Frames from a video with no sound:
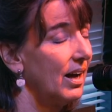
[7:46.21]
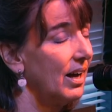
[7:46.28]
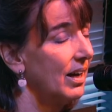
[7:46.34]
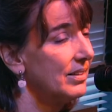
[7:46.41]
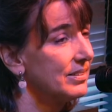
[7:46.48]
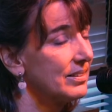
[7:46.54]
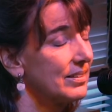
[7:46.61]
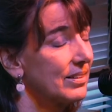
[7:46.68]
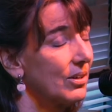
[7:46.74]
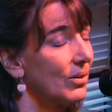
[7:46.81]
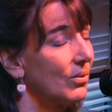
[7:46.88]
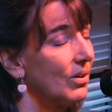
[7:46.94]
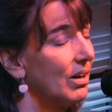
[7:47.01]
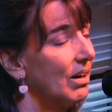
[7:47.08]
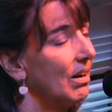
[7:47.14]
I just
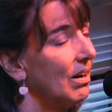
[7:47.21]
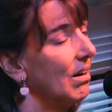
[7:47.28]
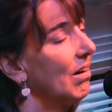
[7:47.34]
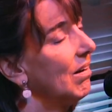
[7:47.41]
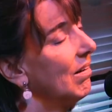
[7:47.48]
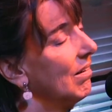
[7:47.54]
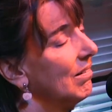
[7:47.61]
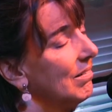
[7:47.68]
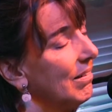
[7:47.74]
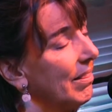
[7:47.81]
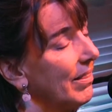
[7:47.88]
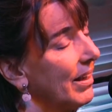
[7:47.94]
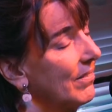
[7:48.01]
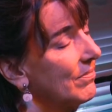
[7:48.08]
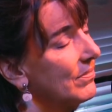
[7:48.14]
go, oh,
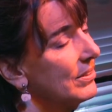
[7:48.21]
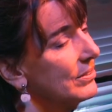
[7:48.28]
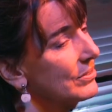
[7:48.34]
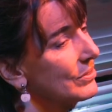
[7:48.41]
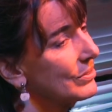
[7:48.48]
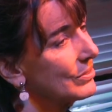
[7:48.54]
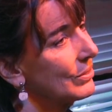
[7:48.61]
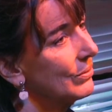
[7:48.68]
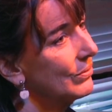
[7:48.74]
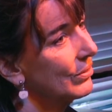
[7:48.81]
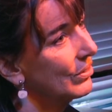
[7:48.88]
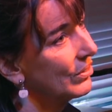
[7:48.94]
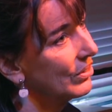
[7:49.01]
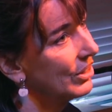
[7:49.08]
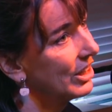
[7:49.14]
that feels so
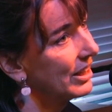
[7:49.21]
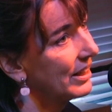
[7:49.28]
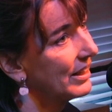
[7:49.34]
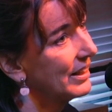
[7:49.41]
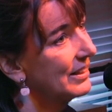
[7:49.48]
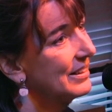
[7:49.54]
good.